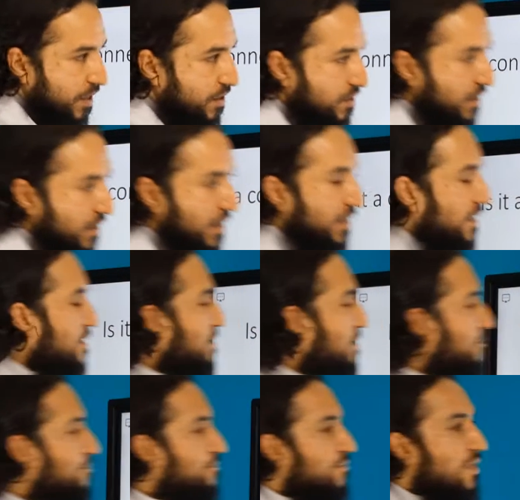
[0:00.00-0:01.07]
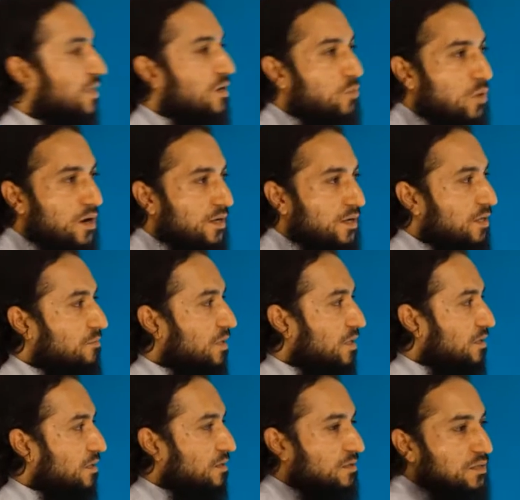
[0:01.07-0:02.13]
It is a connector. Why?
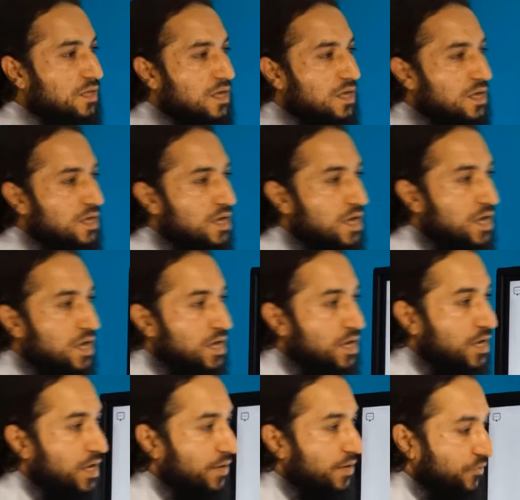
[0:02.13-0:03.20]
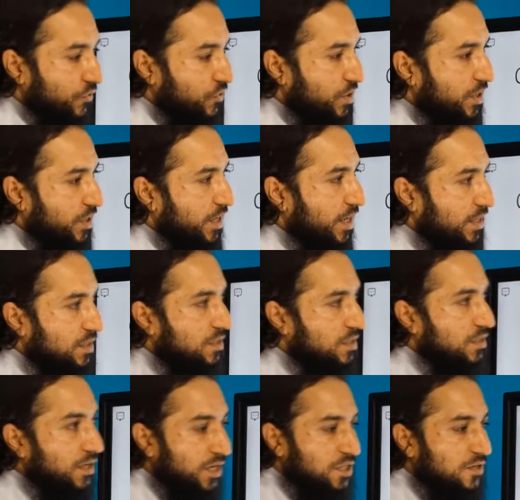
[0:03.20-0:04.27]
Because if you see
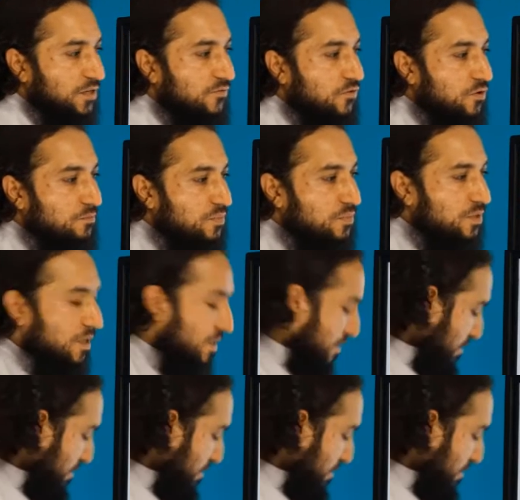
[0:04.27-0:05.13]
its connecting forms,